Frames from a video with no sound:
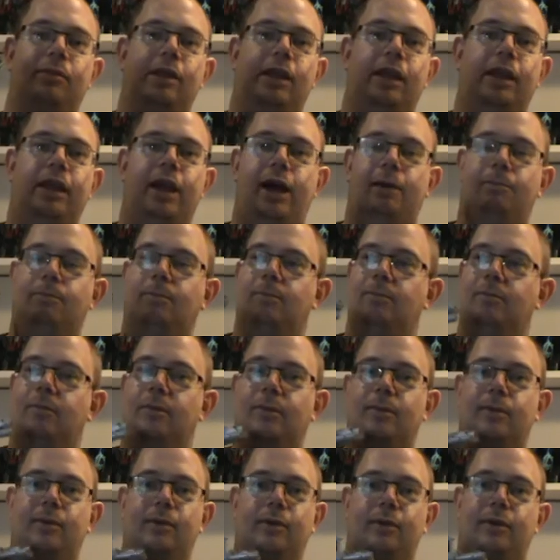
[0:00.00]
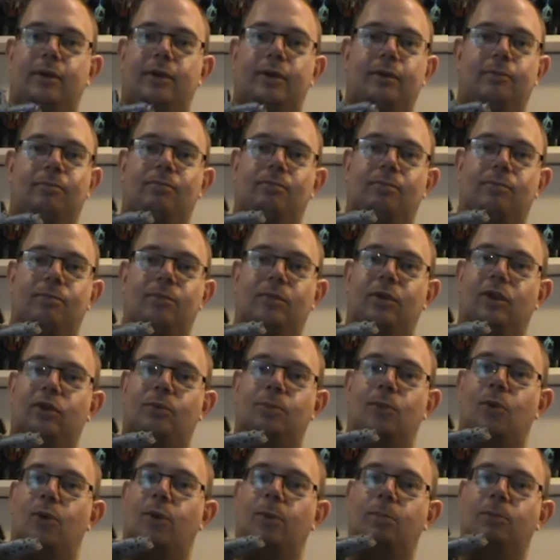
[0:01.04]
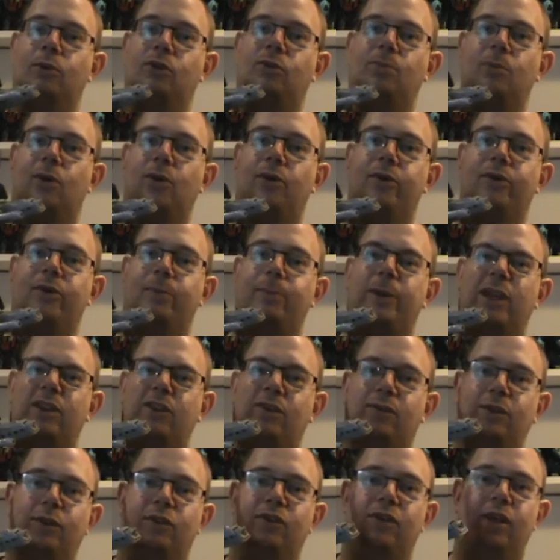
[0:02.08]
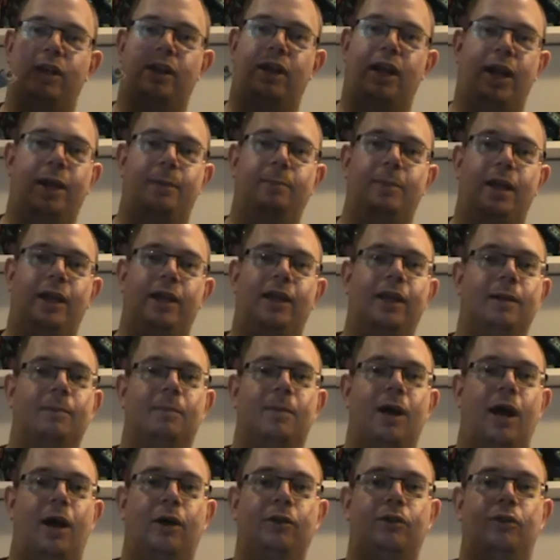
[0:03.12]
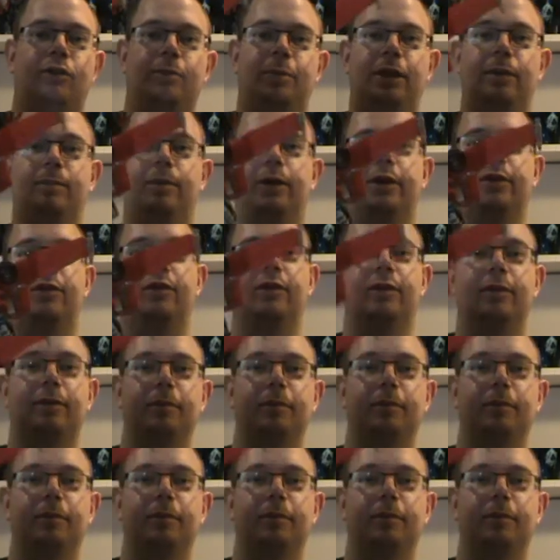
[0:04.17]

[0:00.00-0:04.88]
Yeah, he's much more of a pacifist than I make him out to be, but